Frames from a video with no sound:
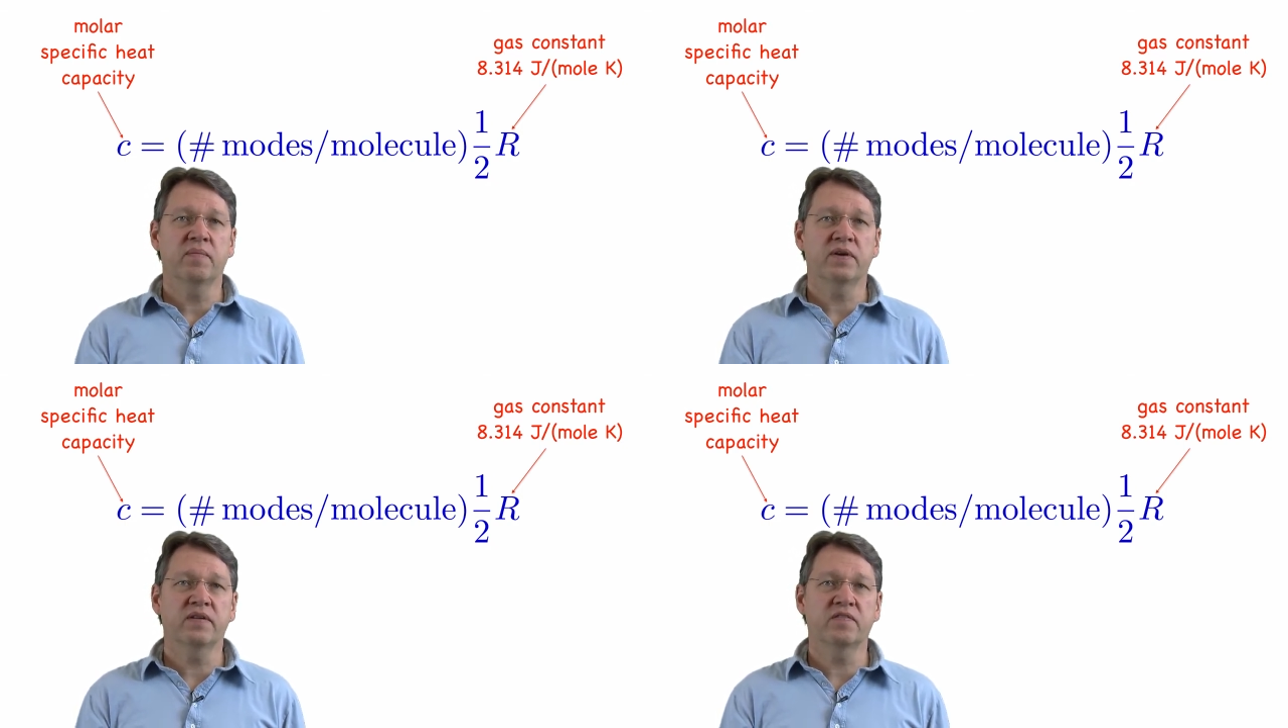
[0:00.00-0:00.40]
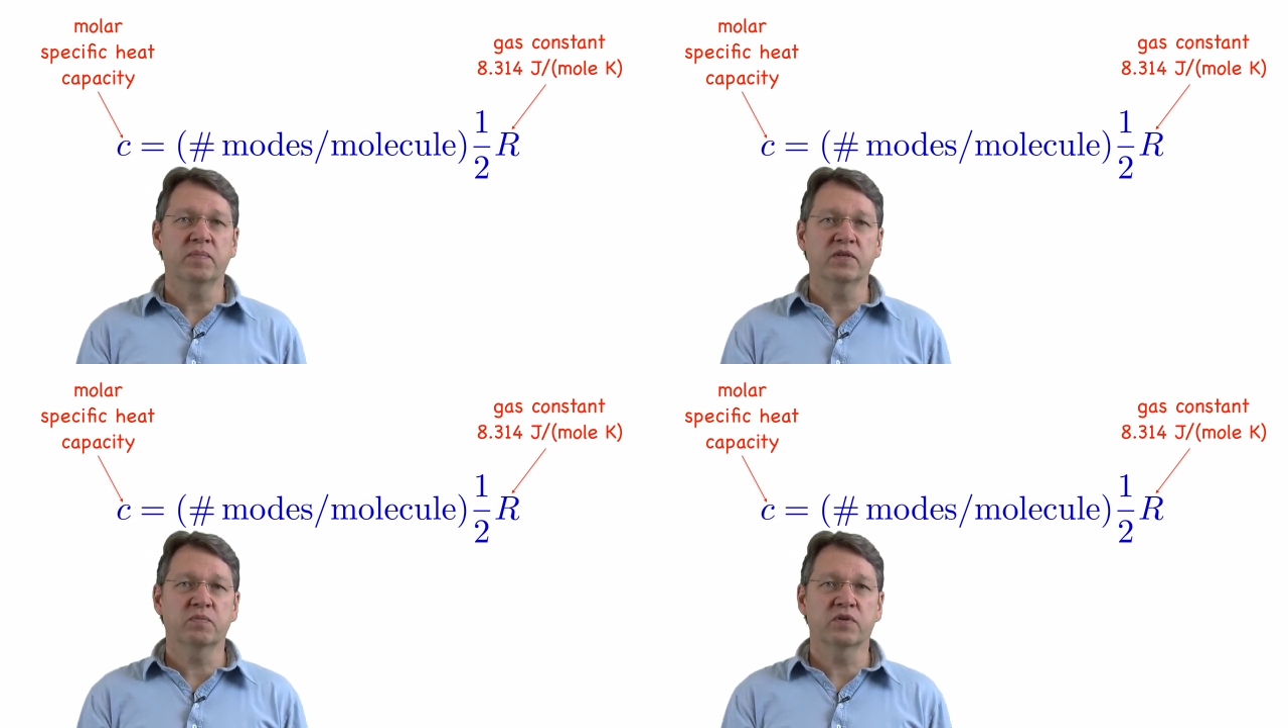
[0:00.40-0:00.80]
but it is
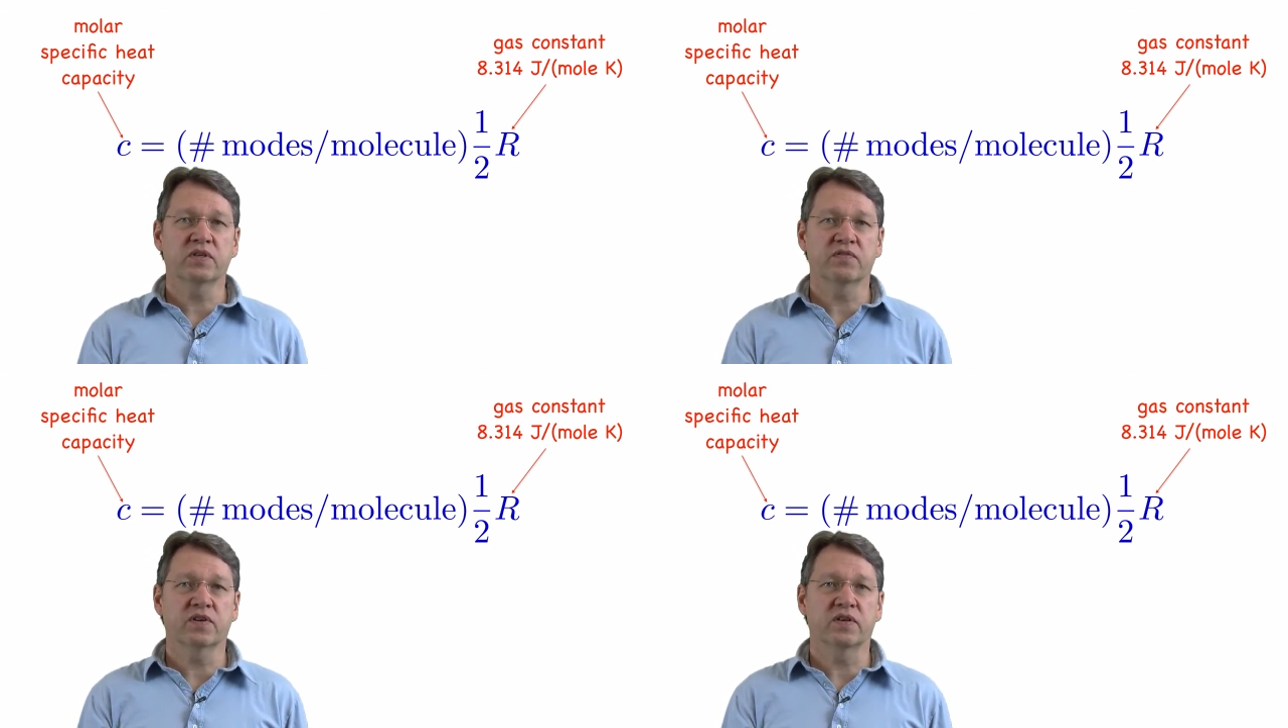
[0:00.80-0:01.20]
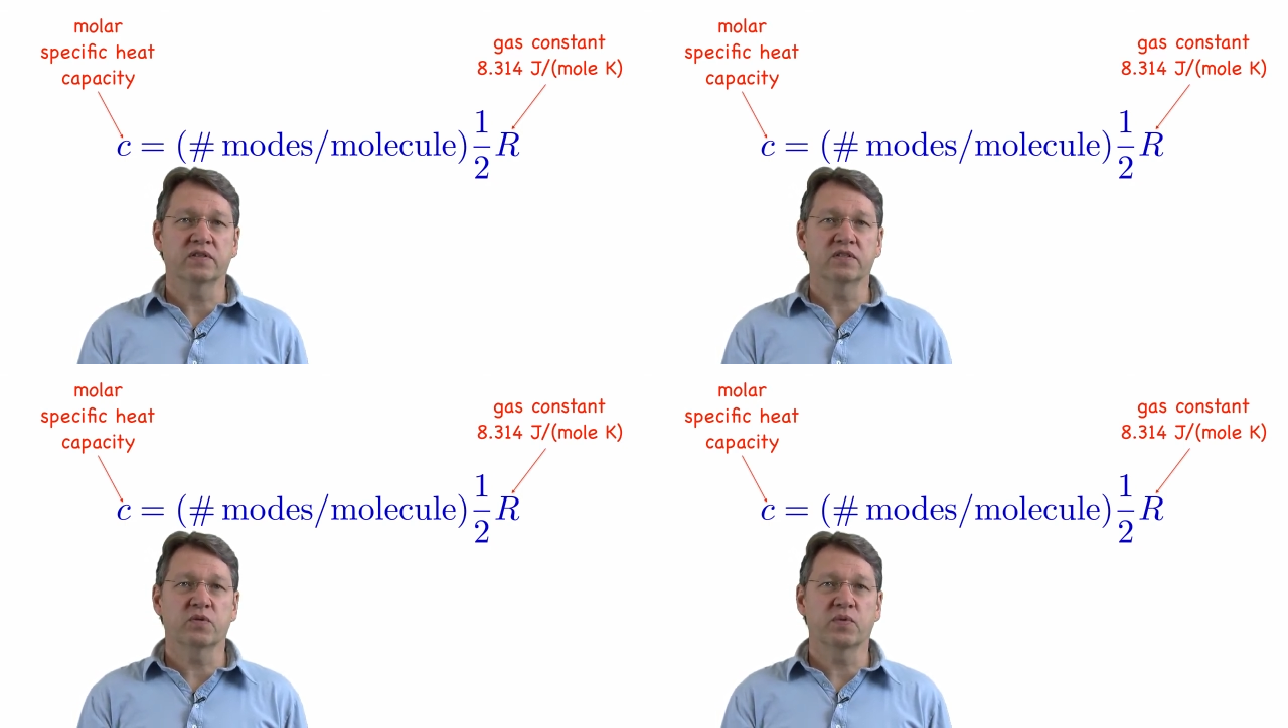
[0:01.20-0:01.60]
much more
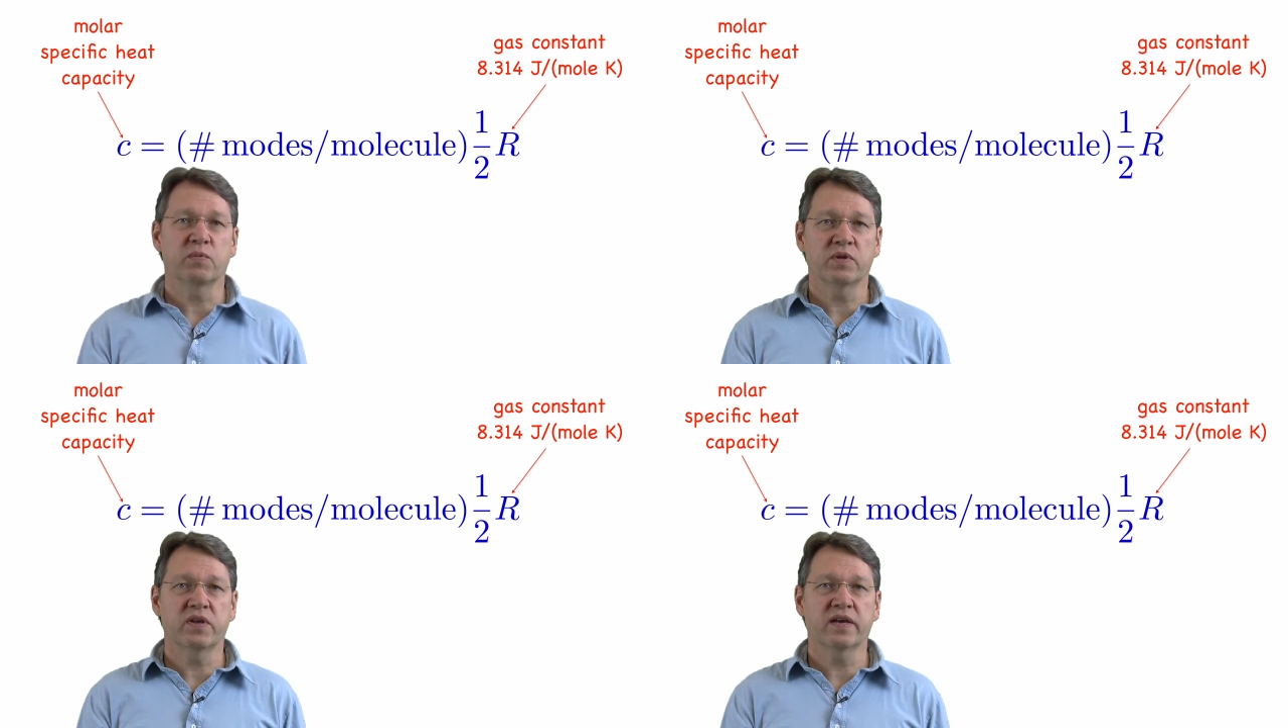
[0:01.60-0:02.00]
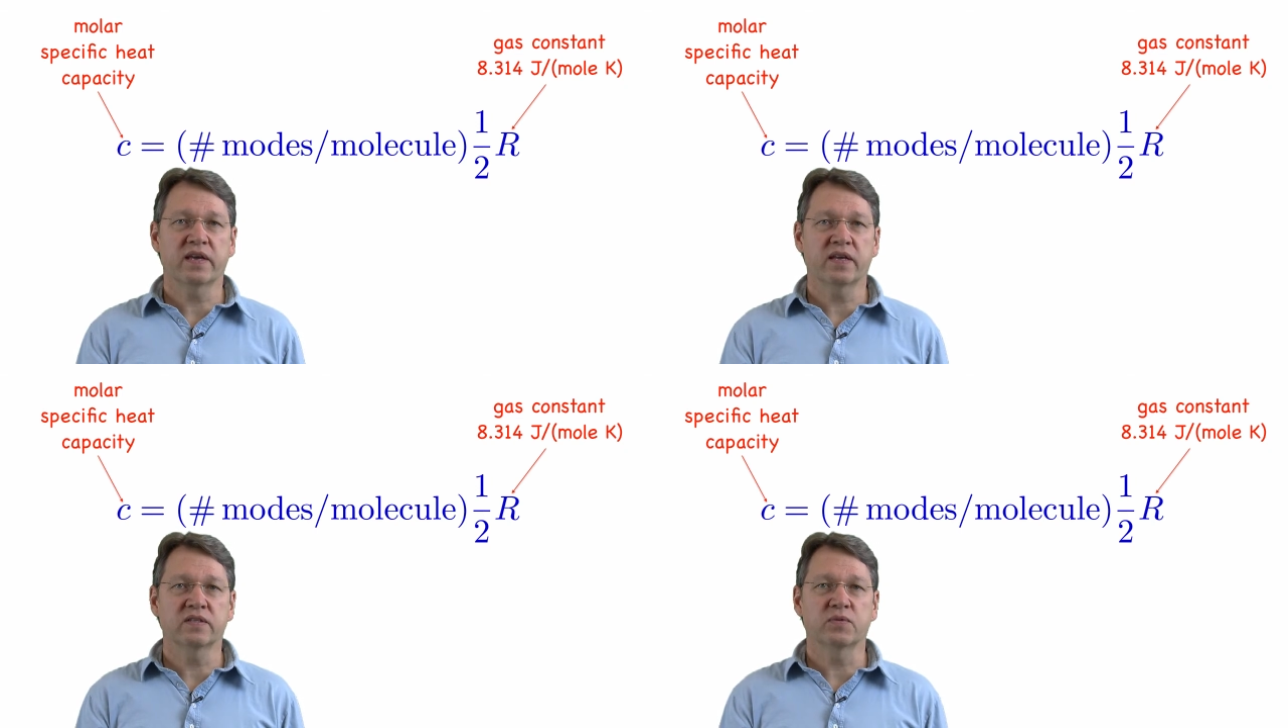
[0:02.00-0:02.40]
difficult, so we will not
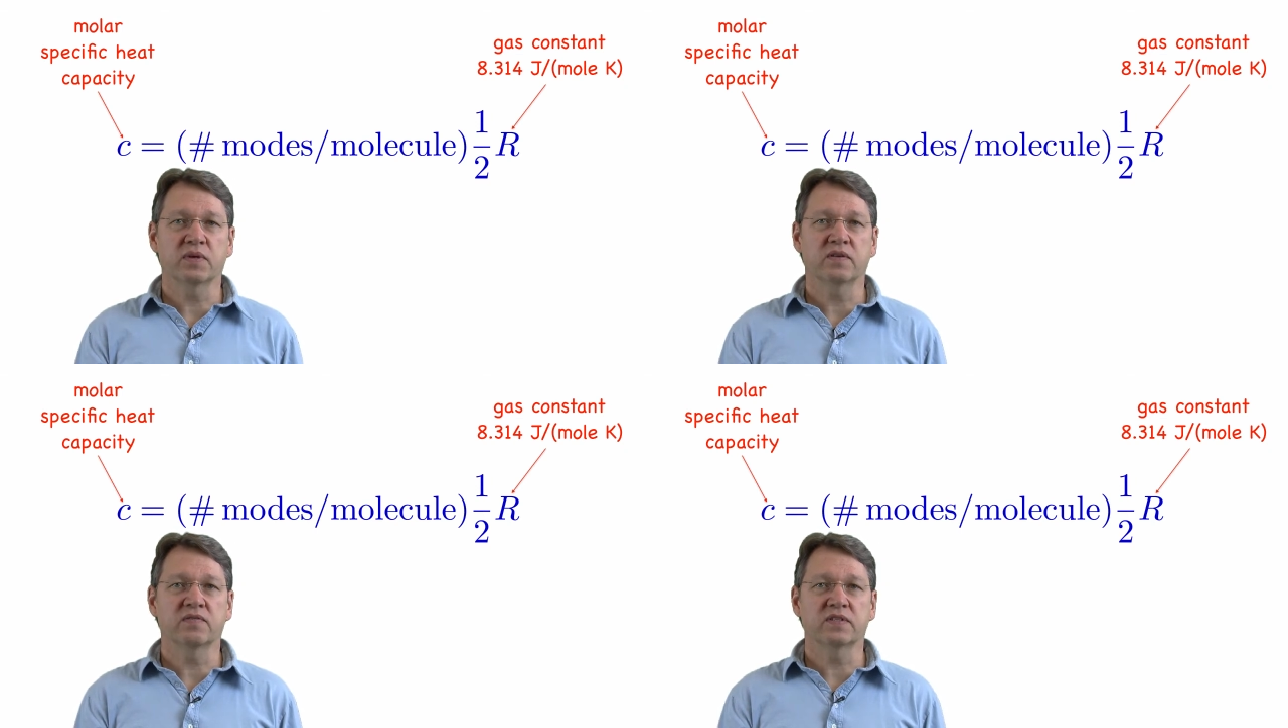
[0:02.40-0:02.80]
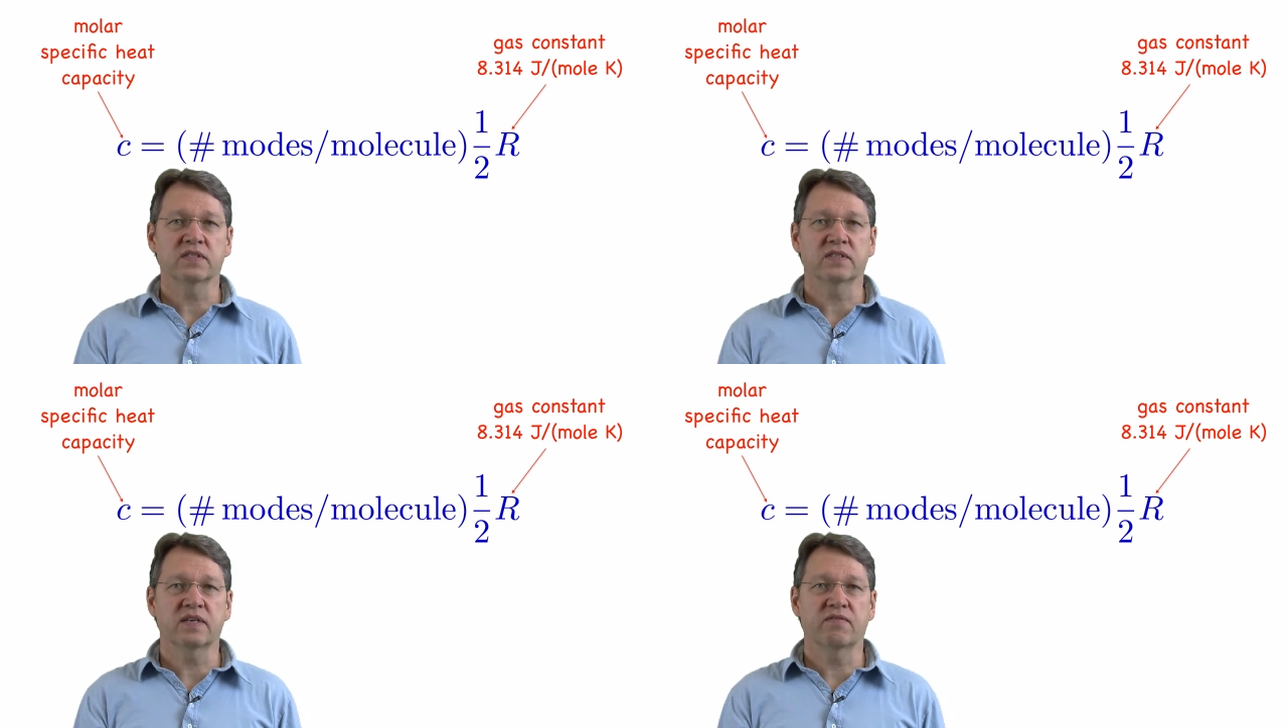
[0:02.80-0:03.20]
get into it in
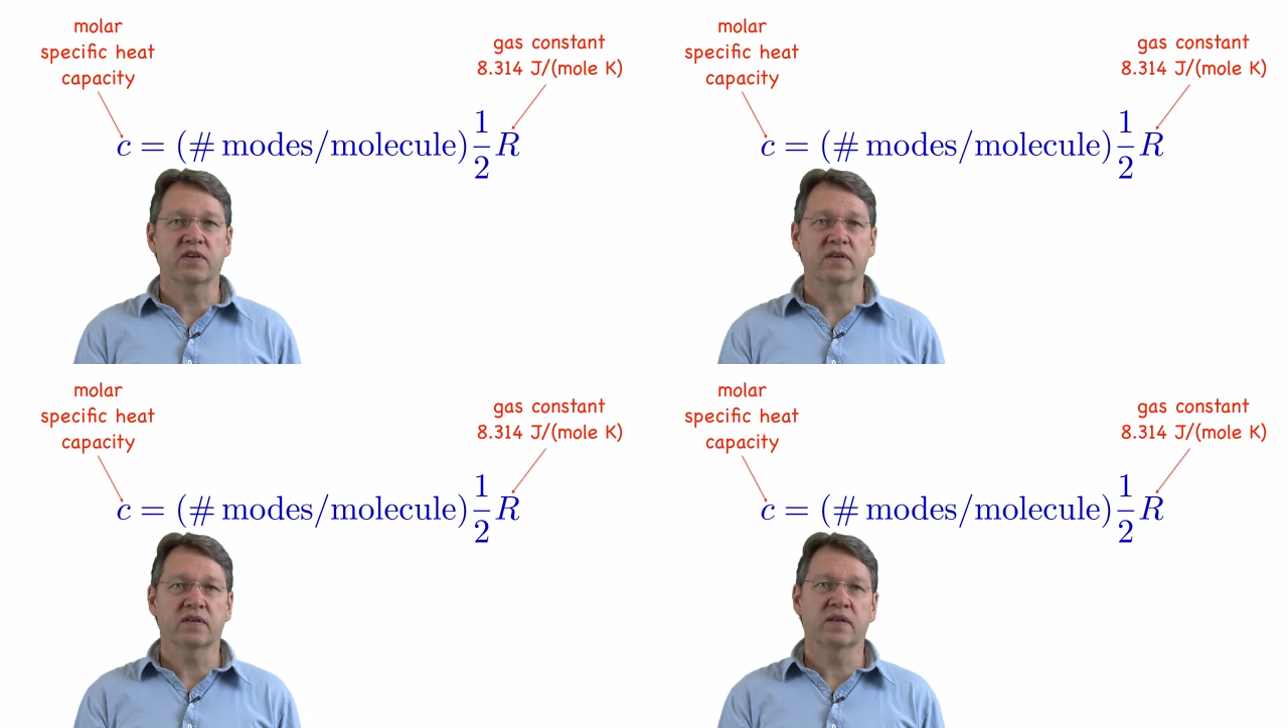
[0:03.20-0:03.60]
Physics 7.